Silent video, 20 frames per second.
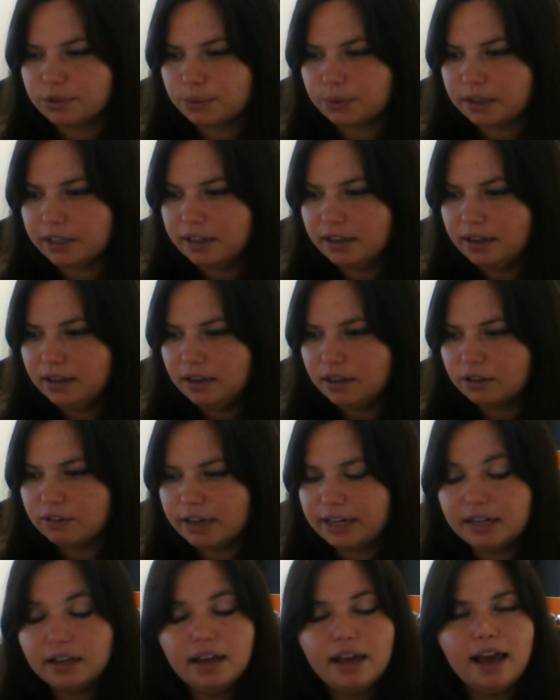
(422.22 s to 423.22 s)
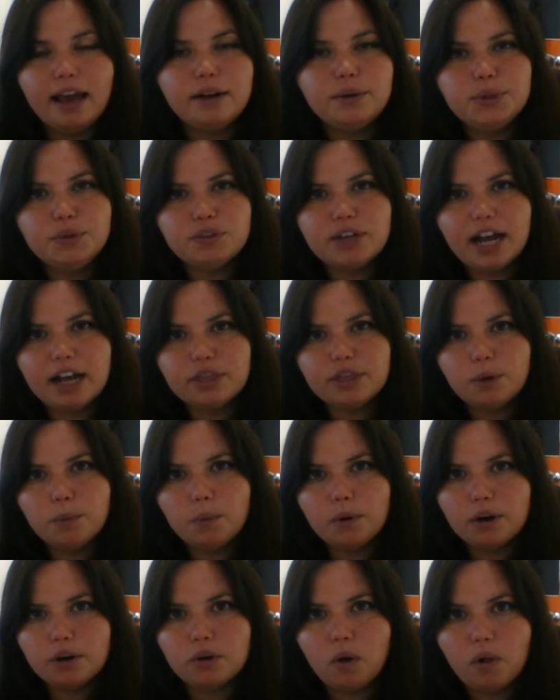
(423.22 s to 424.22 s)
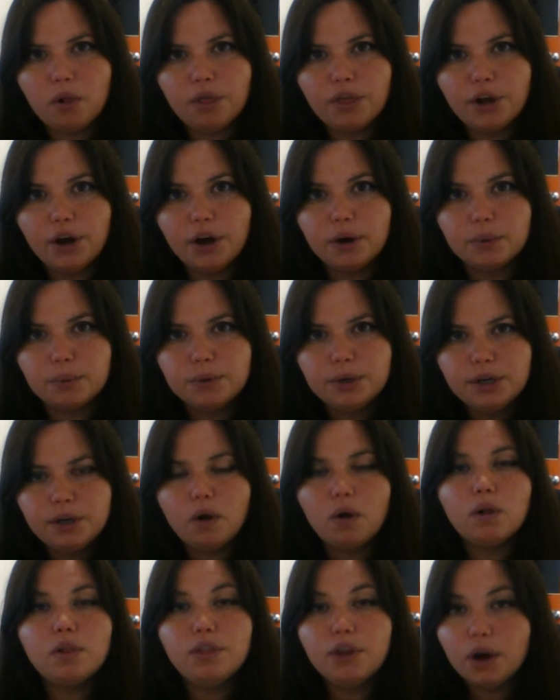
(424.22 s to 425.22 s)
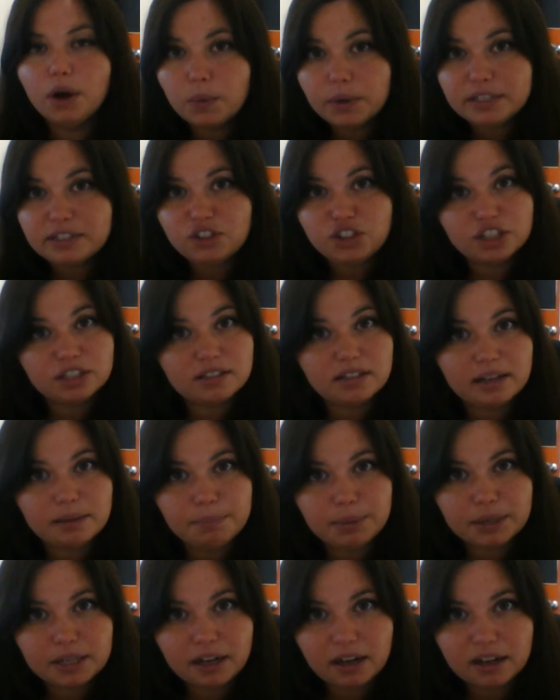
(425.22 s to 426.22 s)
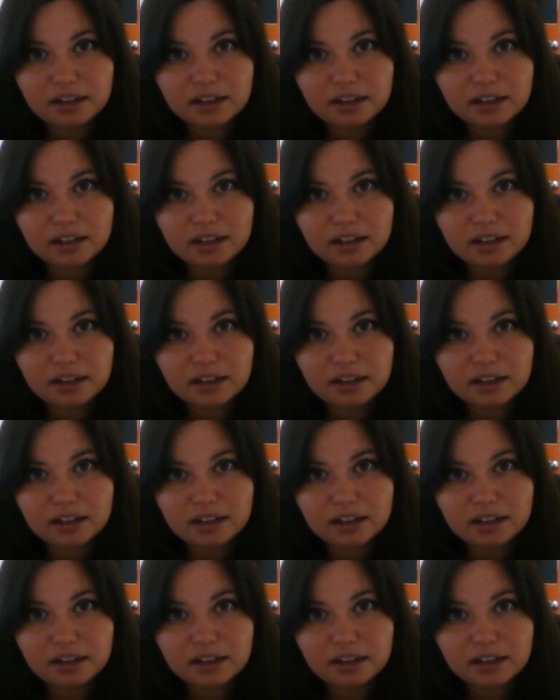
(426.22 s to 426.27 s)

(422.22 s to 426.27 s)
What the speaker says: right? And you've got the word although. Although is just like because.